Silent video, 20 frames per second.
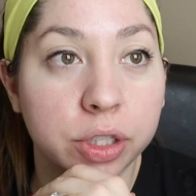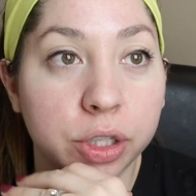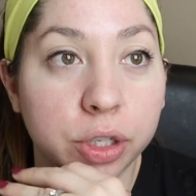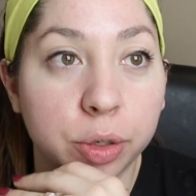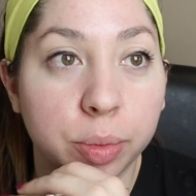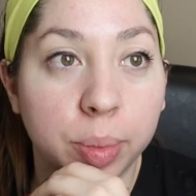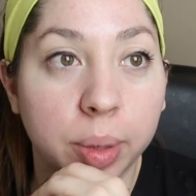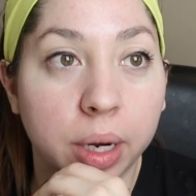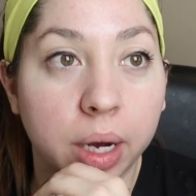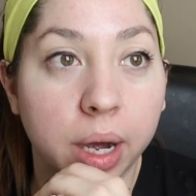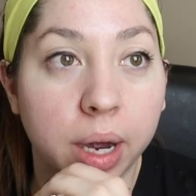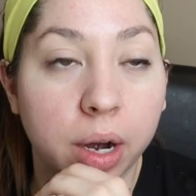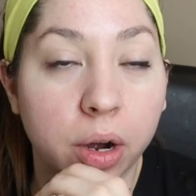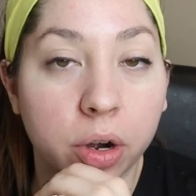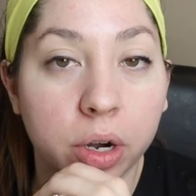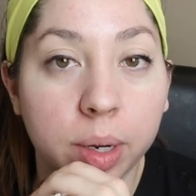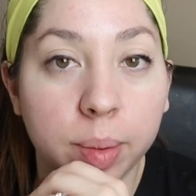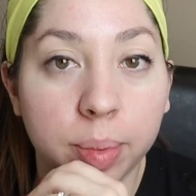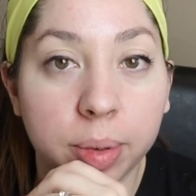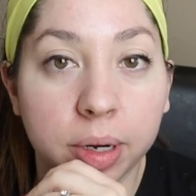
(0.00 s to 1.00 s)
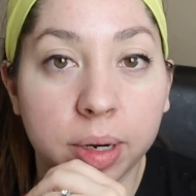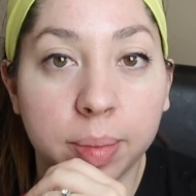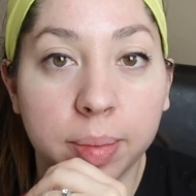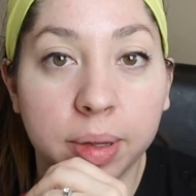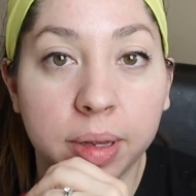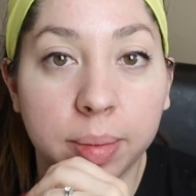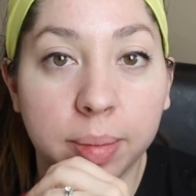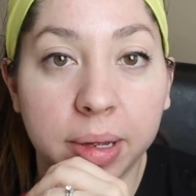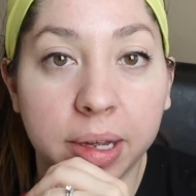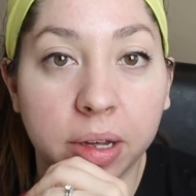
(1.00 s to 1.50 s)
to you, but I already put them
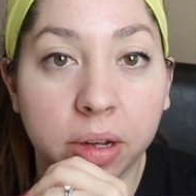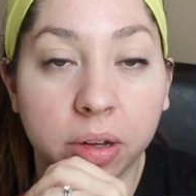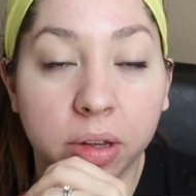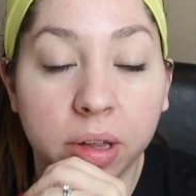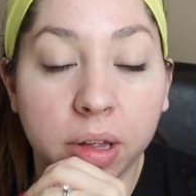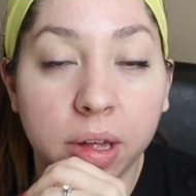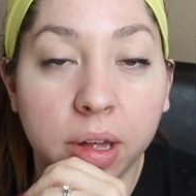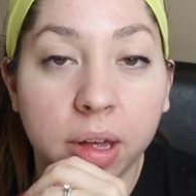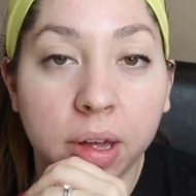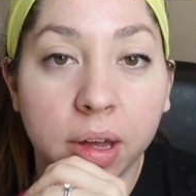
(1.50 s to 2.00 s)
in the mail.